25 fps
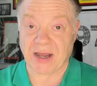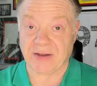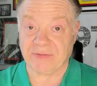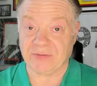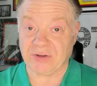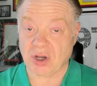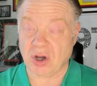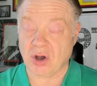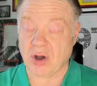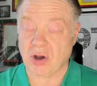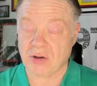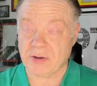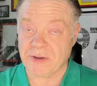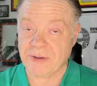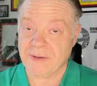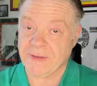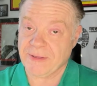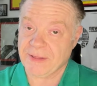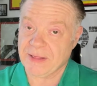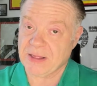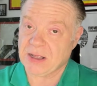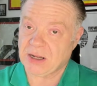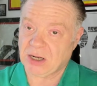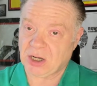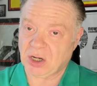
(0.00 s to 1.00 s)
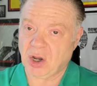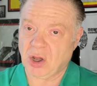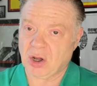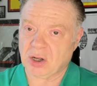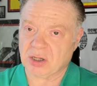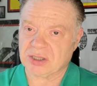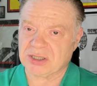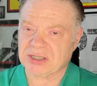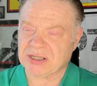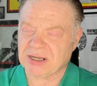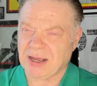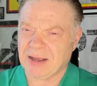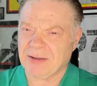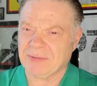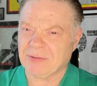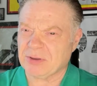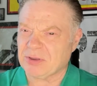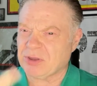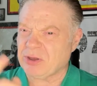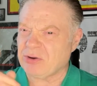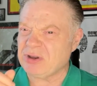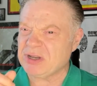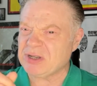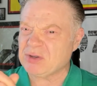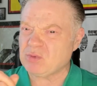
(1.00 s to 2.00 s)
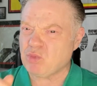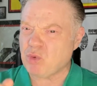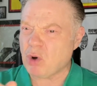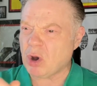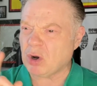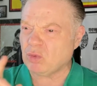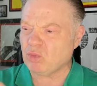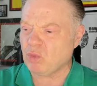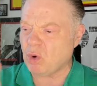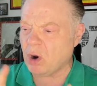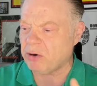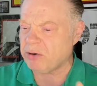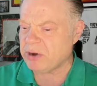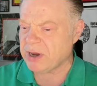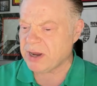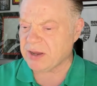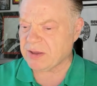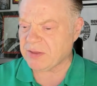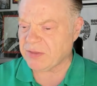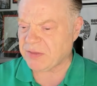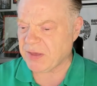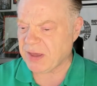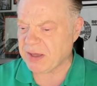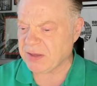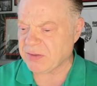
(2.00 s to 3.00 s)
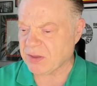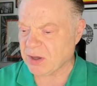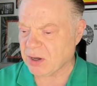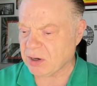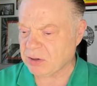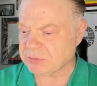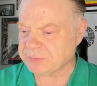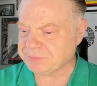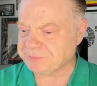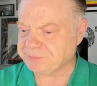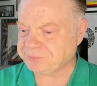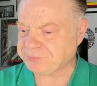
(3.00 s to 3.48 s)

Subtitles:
I've got lots. There is one worrying thing, though.